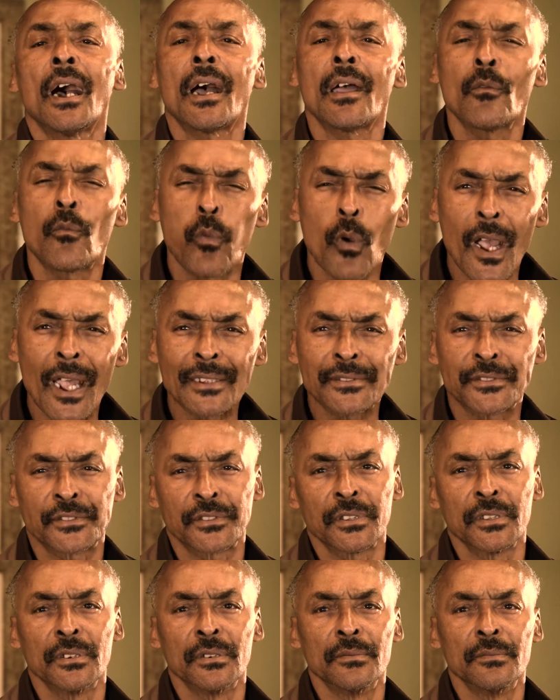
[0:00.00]
I
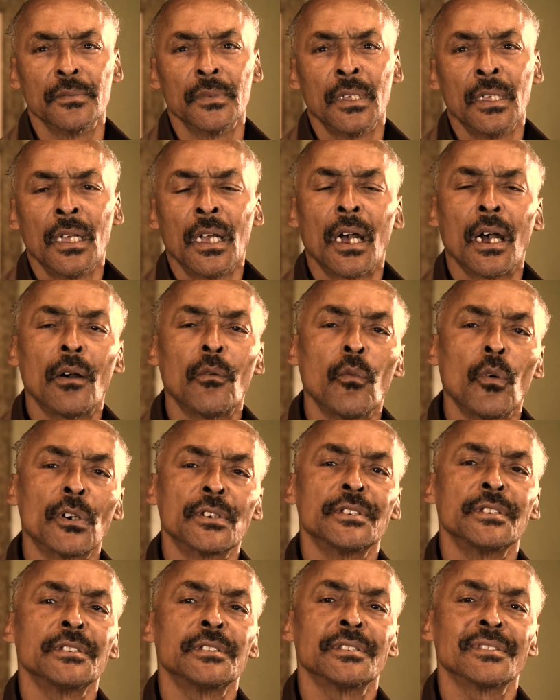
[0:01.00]
watched them. I
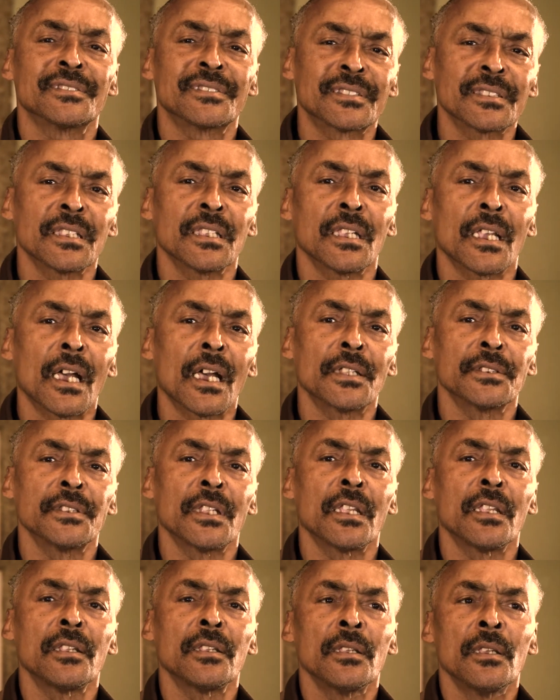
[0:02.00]
wanted to see how
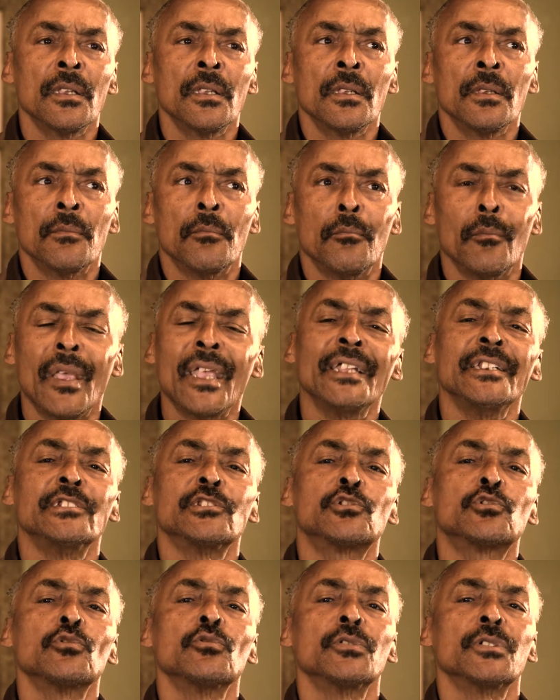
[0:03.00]
they made
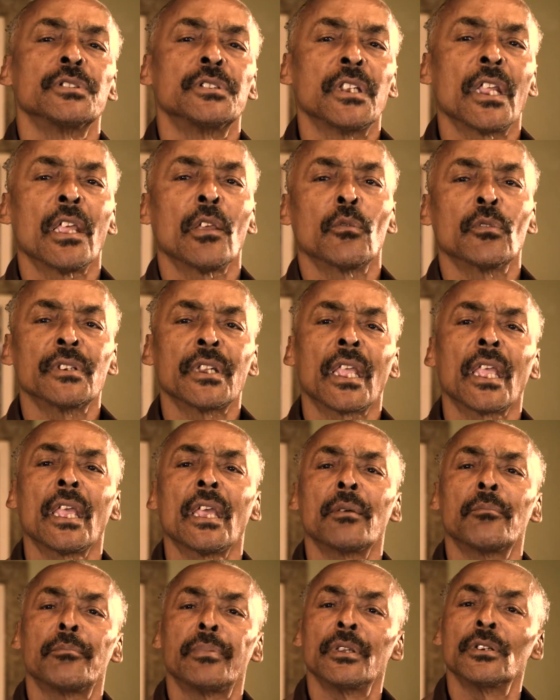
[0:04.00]
it through the day when they
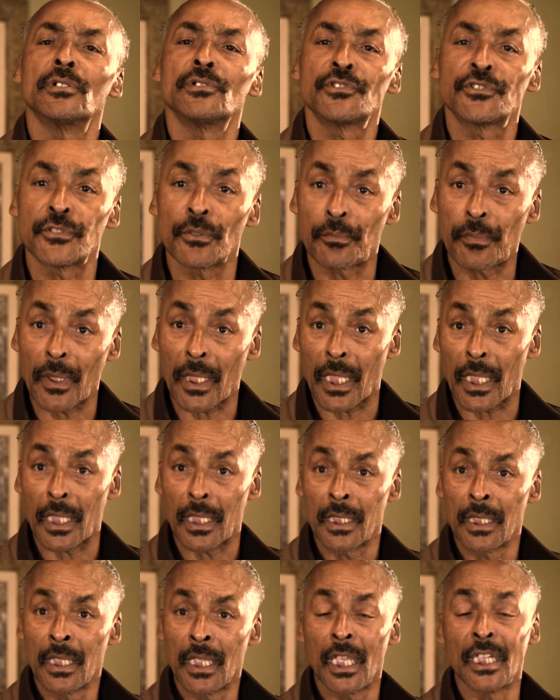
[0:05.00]
had bills to
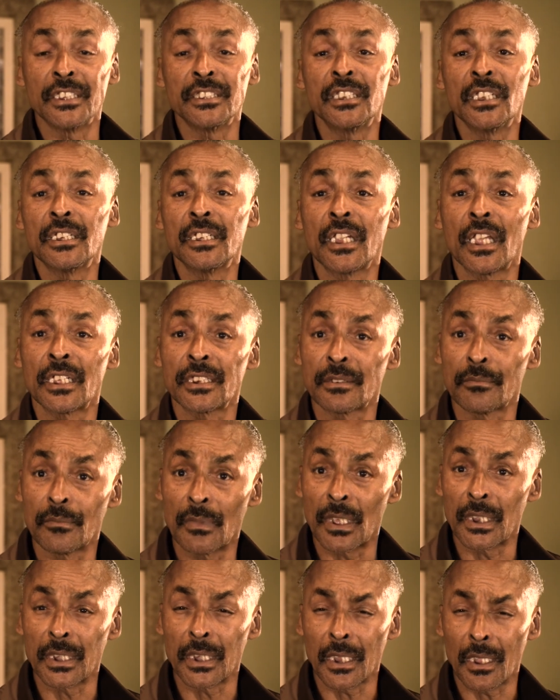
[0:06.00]
pay and didn't have the
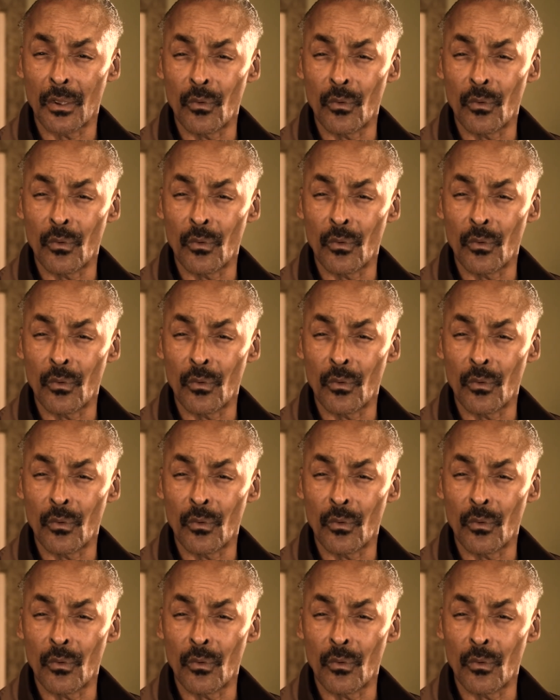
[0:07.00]
money.